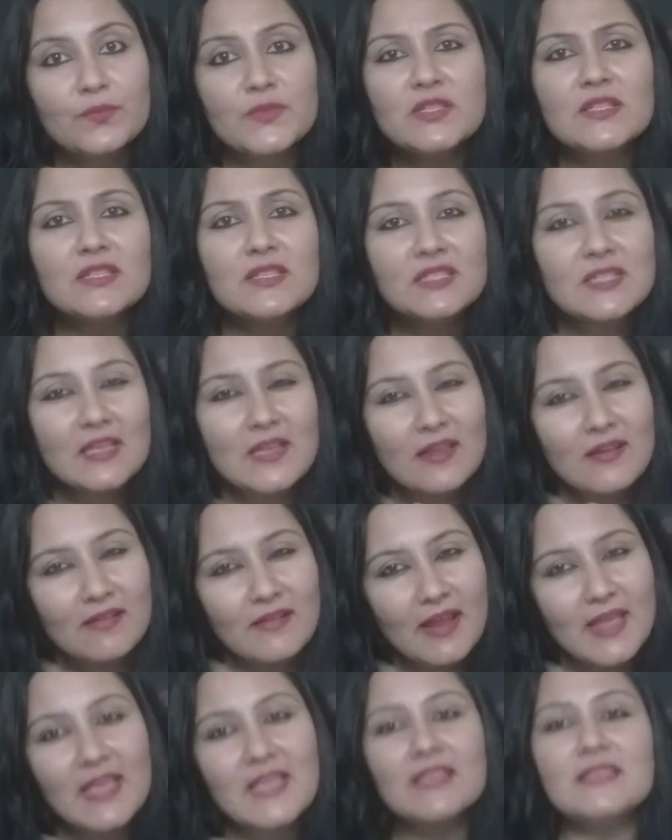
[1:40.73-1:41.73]
Just
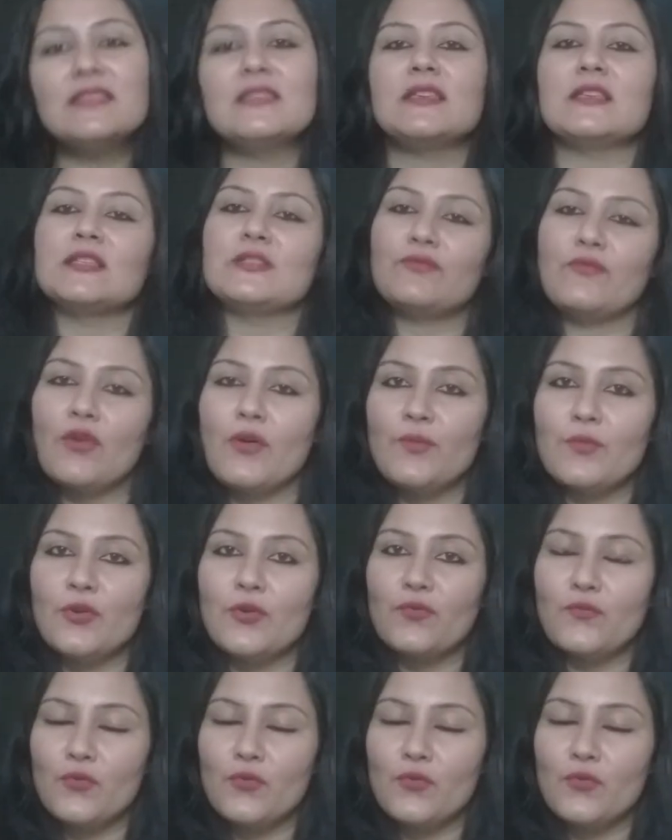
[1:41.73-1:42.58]
erase this from your